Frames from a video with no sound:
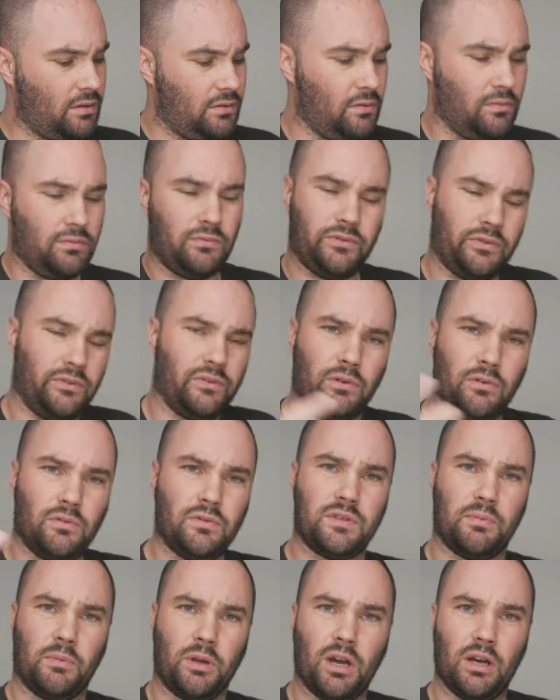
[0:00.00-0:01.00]
you to do
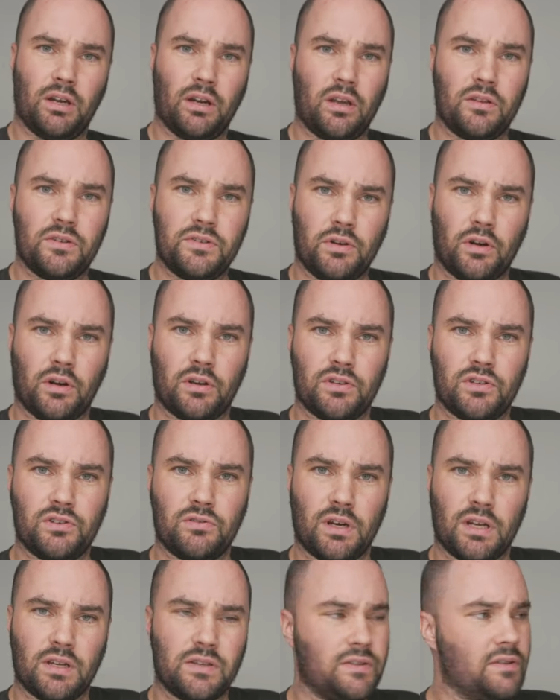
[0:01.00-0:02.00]
some kind of circus
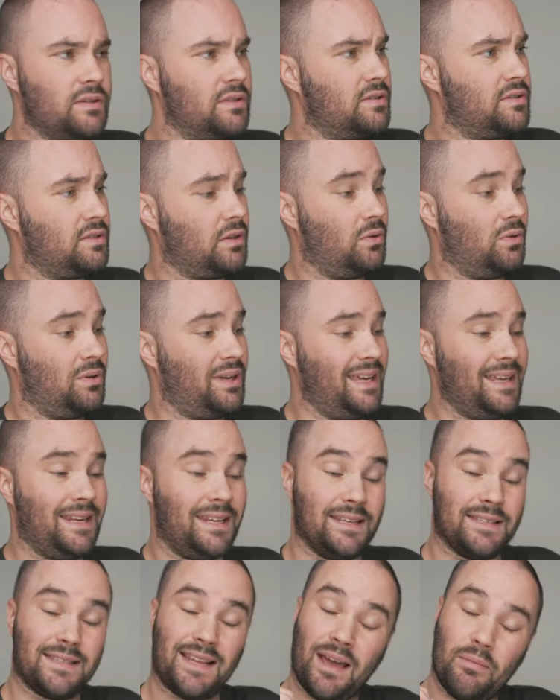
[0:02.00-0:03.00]
tricks. So it
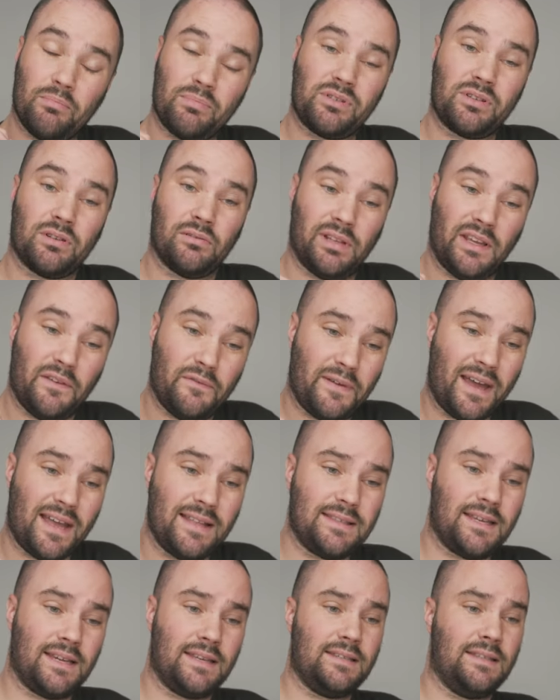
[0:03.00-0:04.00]
is absolutely
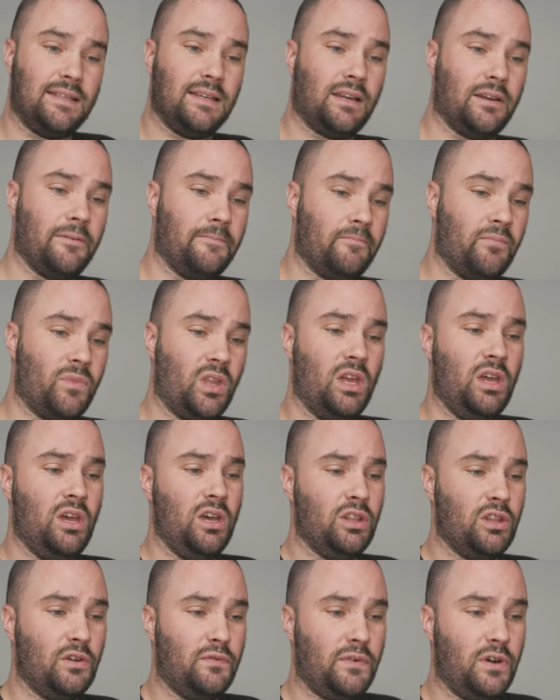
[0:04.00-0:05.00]
fantastic.
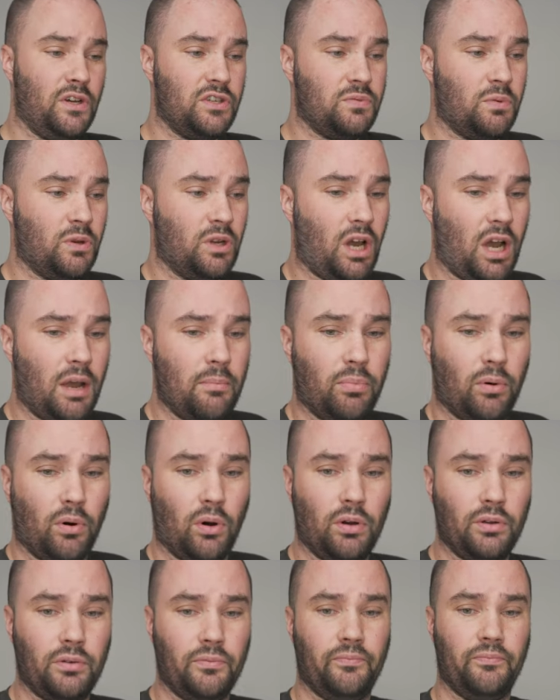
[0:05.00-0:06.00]
The first one I
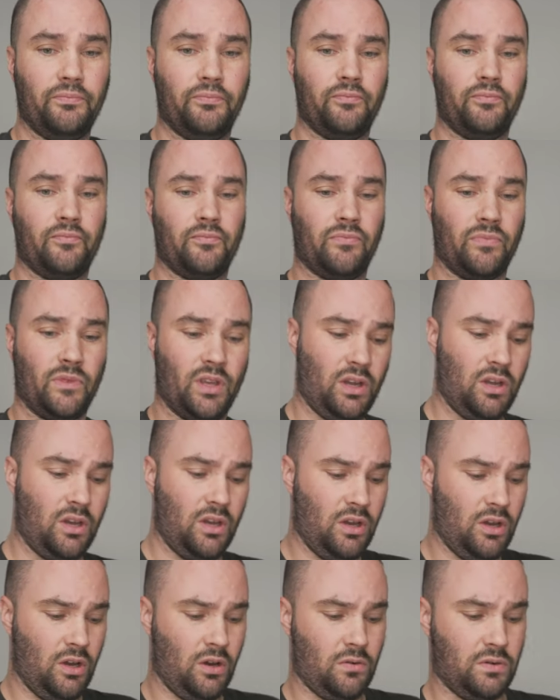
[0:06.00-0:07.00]
bought
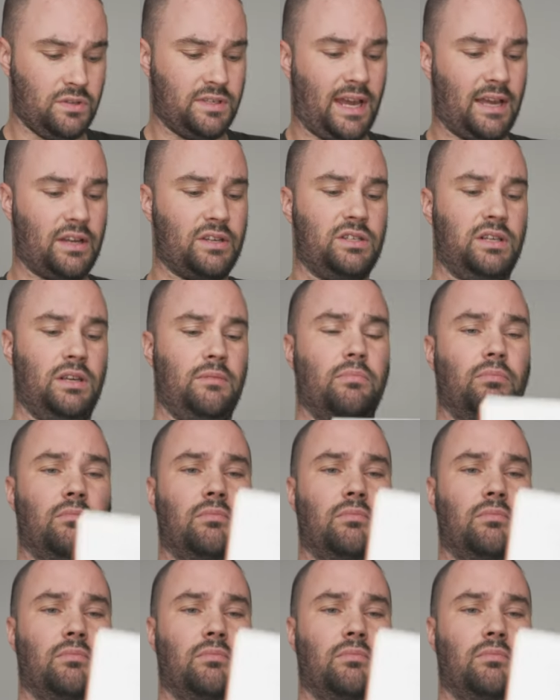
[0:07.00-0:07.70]
was actually